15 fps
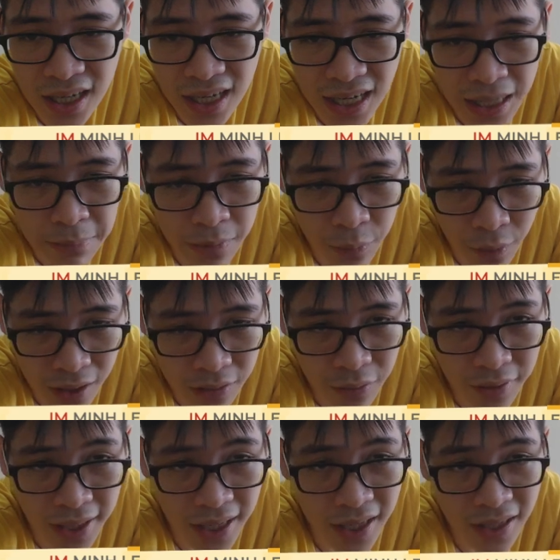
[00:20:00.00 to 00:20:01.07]
I'm the one who
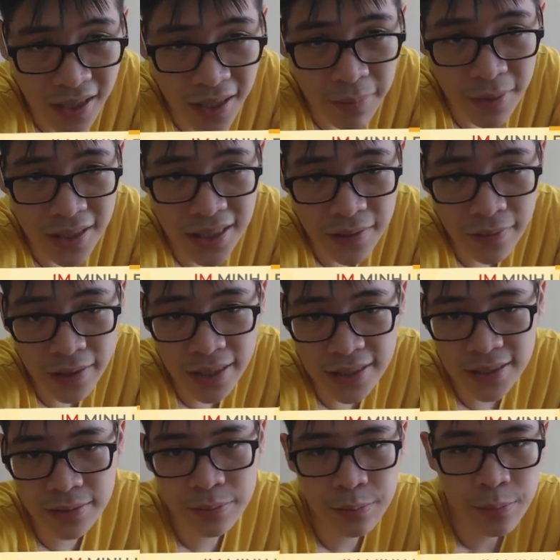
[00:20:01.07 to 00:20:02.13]
get a lot of
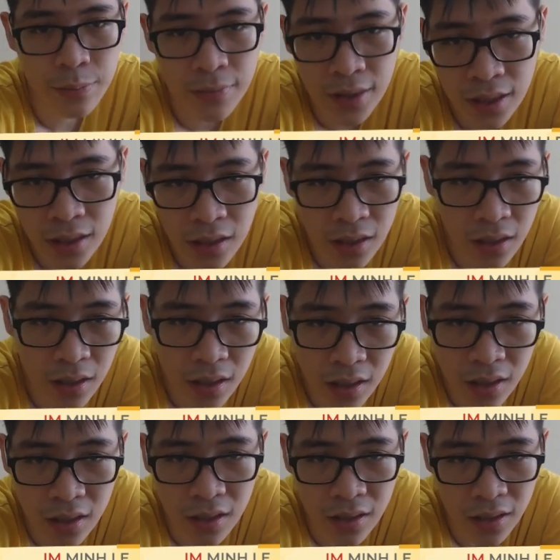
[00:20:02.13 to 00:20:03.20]
activities.
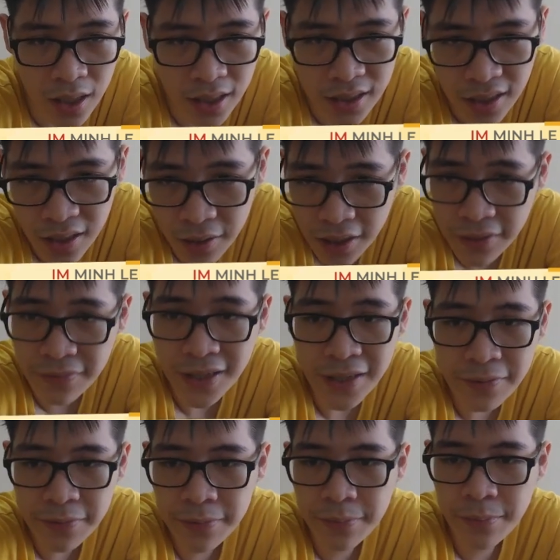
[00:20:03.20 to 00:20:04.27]
Right here, knight
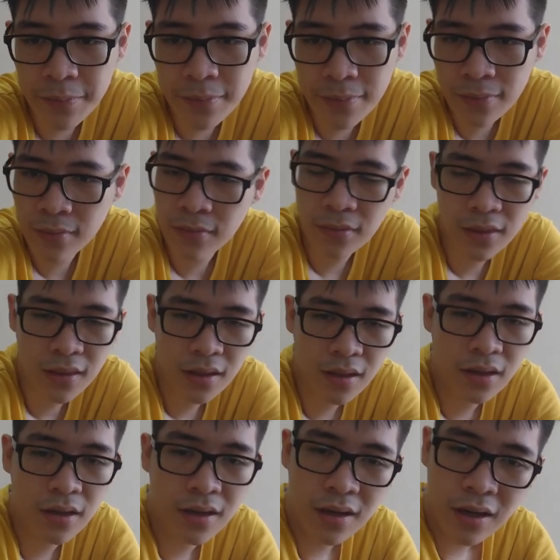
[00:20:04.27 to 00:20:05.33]
e5,
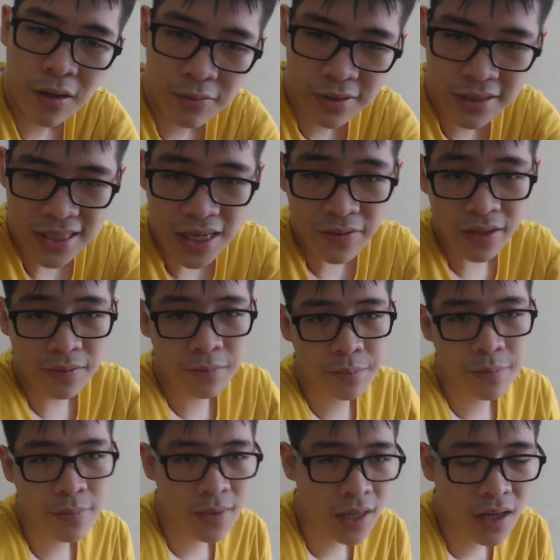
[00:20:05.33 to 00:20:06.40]
g7,
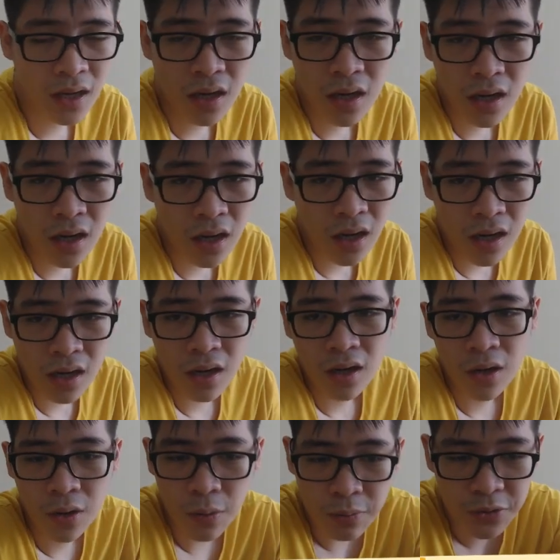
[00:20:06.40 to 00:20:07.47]

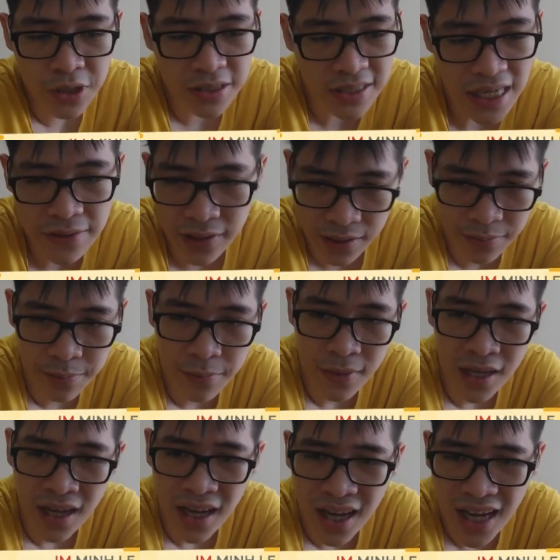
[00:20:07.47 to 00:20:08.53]
rook g7.
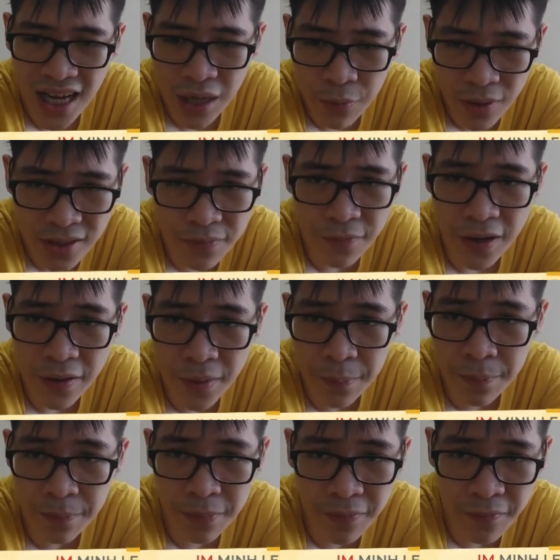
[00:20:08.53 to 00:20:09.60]
I was
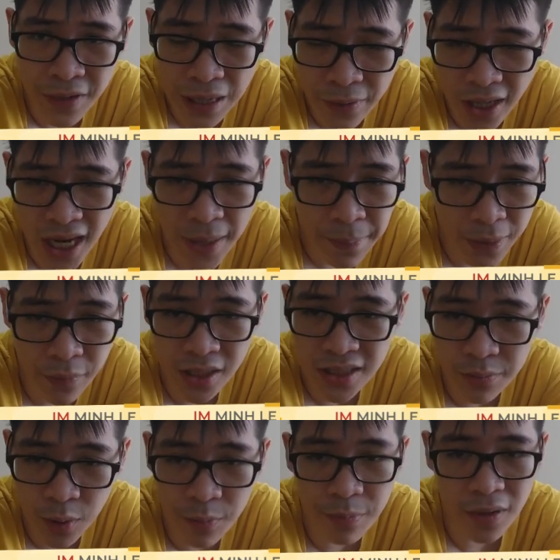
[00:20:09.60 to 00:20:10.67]
very happy with this
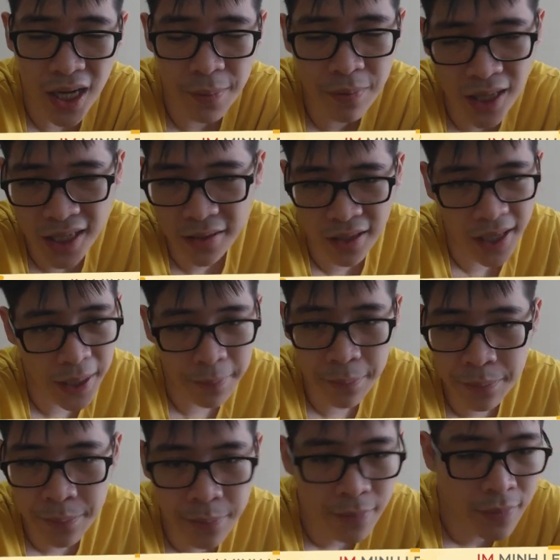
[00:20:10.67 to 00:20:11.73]
move I played in the game.
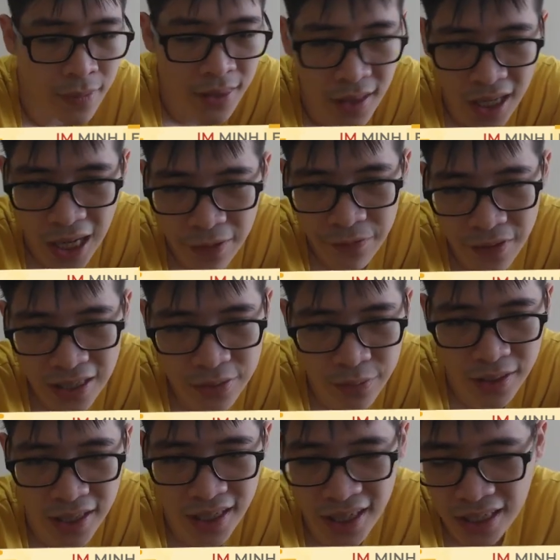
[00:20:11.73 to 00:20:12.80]
I found this one
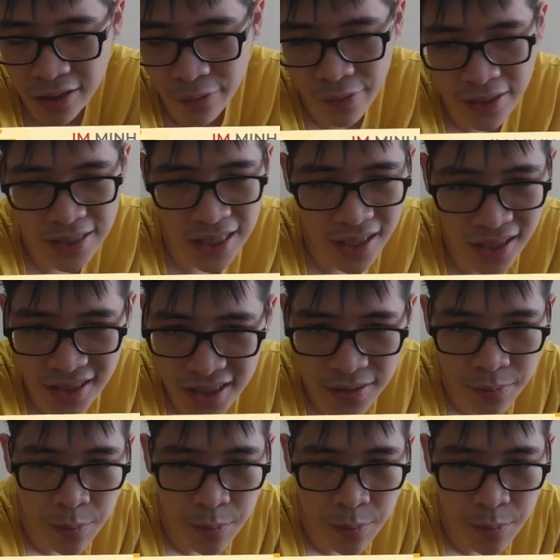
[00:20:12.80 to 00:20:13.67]
in like 3 seconds.